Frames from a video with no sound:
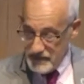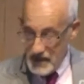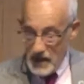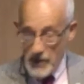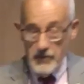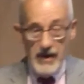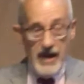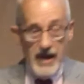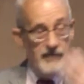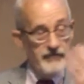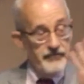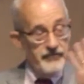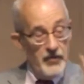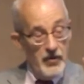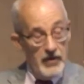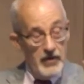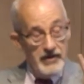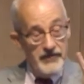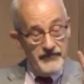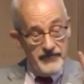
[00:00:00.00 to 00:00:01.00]
while
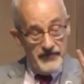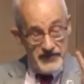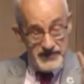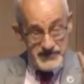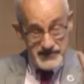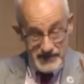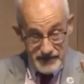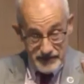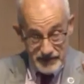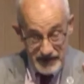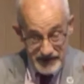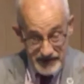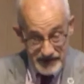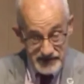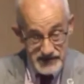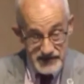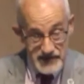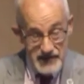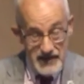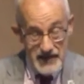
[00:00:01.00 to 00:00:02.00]
four of her
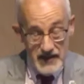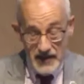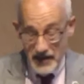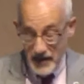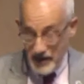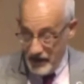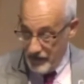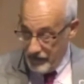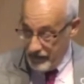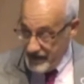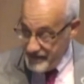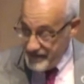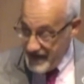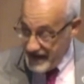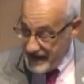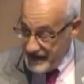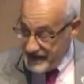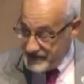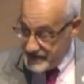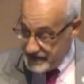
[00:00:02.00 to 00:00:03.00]
siblings
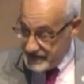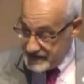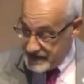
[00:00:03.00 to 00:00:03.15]
remained